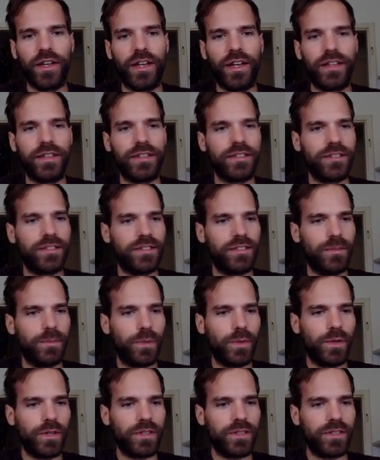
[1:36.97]
it
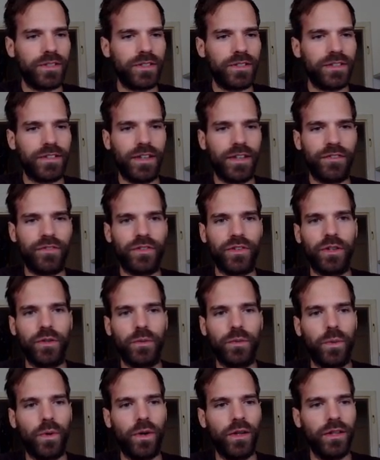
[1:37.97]
supports several
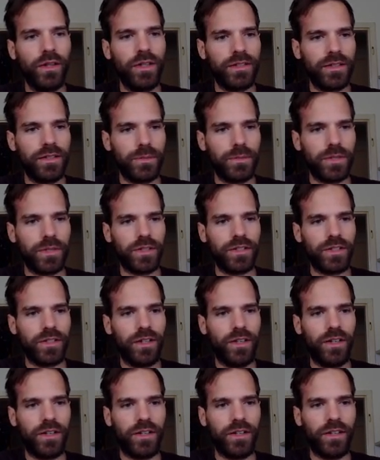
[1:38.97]
wallets. I'm just
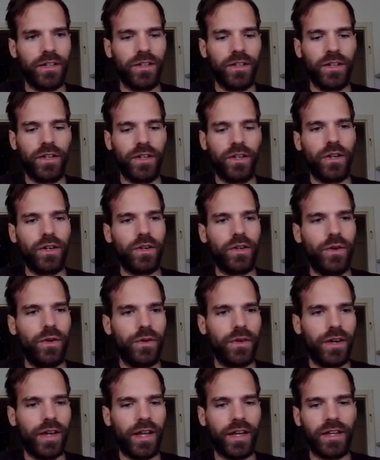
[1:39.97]
gonna
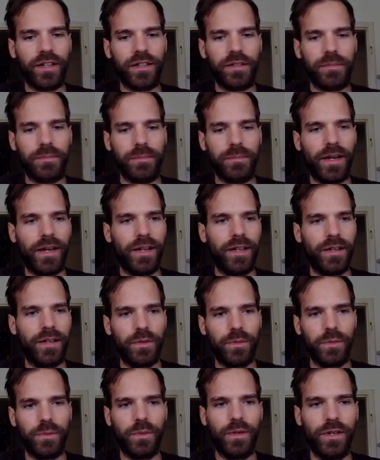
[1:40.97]
connect my
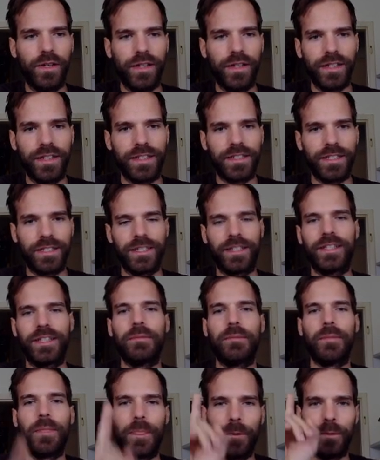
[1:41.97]
wallet.
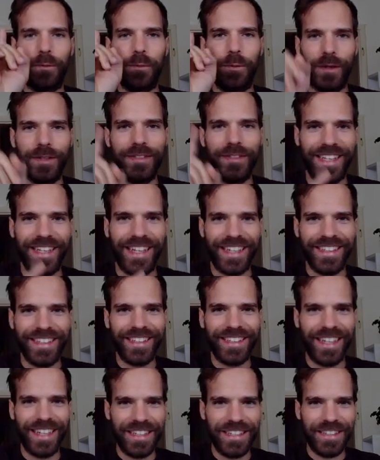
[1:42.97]
One second,
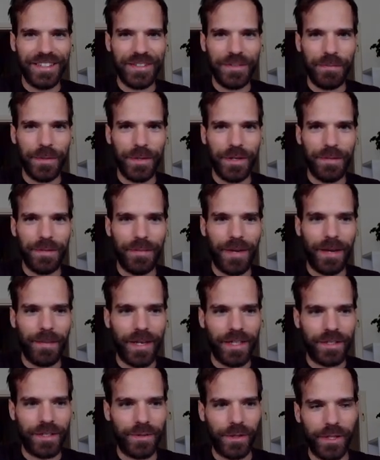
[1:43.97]
I need to put in my
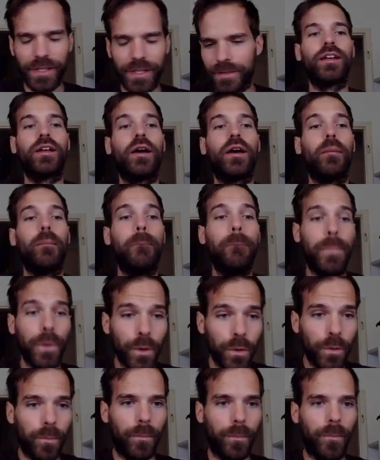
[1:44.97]
password.
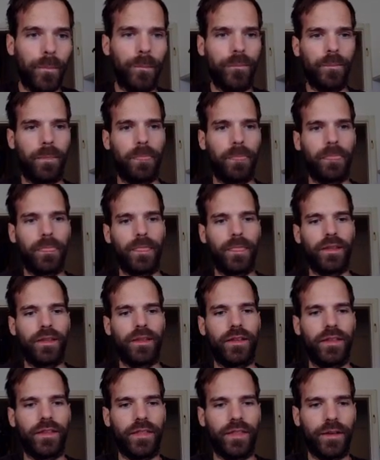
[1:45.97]
Boom.
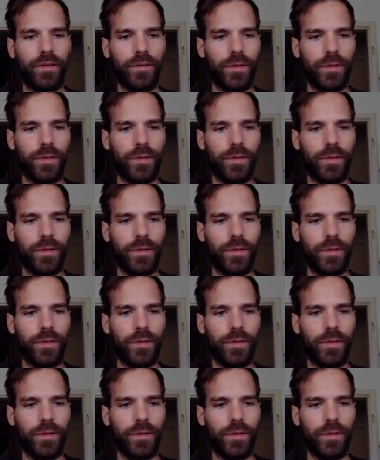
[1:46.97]
There we